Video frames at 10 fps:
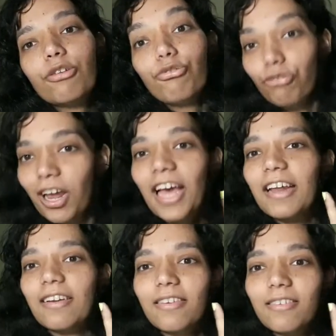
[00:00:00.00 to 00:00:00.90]

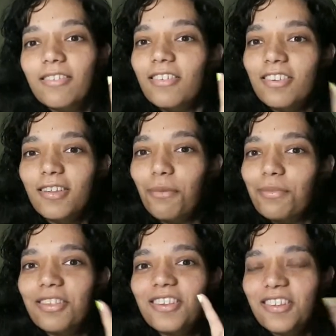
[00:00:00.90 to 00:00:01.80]
read
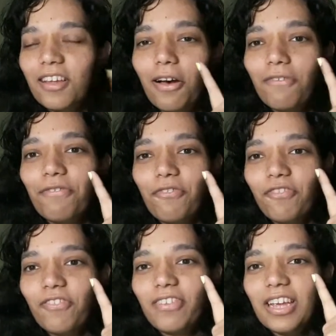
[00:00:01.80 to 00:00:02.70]
some stuff
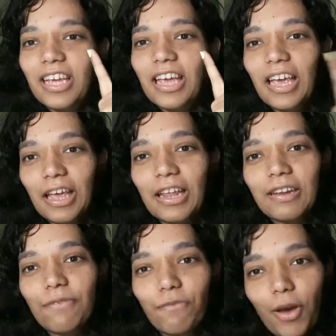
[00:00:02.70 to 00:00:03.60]

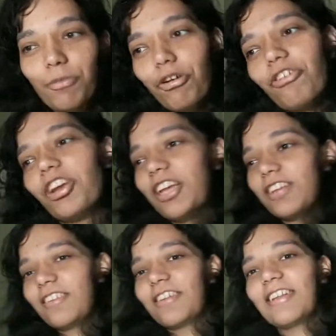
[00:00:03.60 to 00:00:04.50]
in
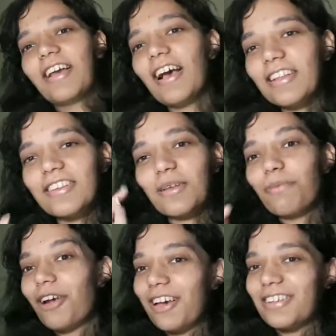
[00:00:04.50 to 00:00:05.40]
February. Yes,
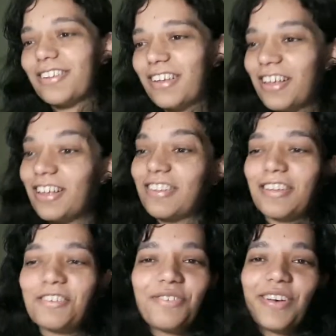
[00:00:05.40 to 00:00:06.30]
surprising. Yes, I
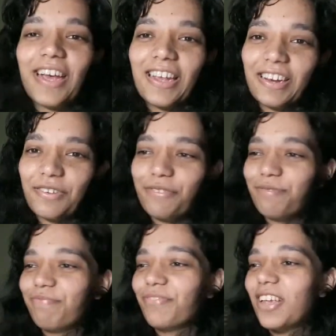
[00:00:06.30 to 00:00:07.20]
know.
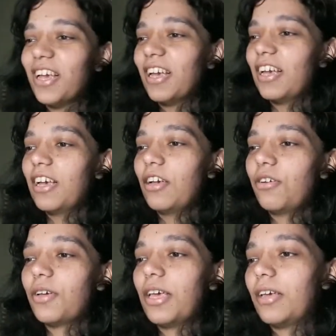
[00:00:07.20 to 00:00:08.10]

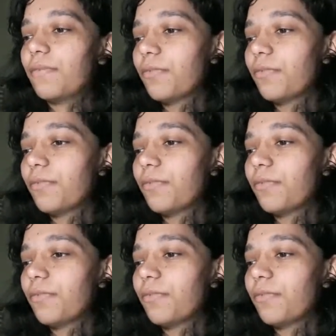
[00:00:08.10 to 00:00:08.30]
Okay,